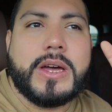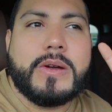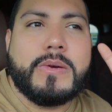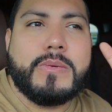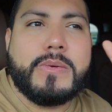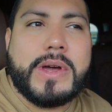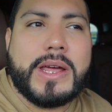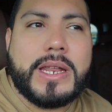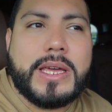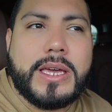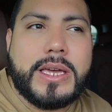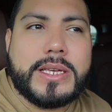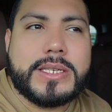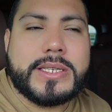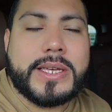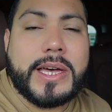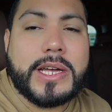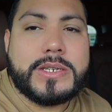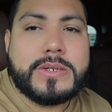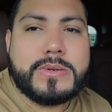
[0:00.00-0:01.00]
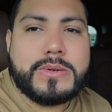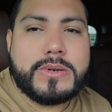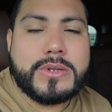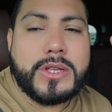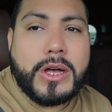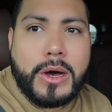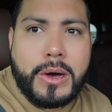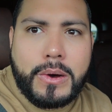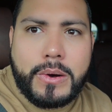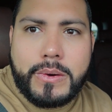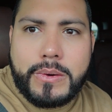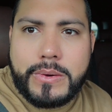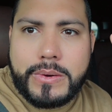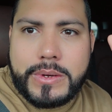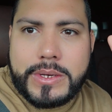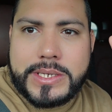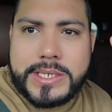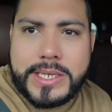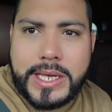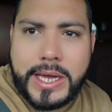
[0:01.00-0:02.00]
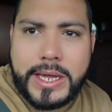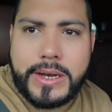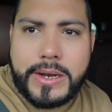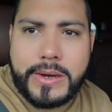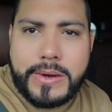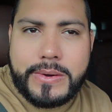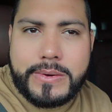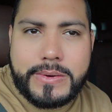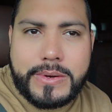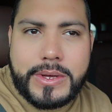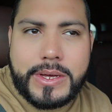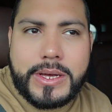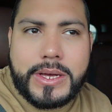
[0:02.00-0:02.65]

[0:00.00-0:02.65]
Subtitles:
ready, scheduled. Oh, side note,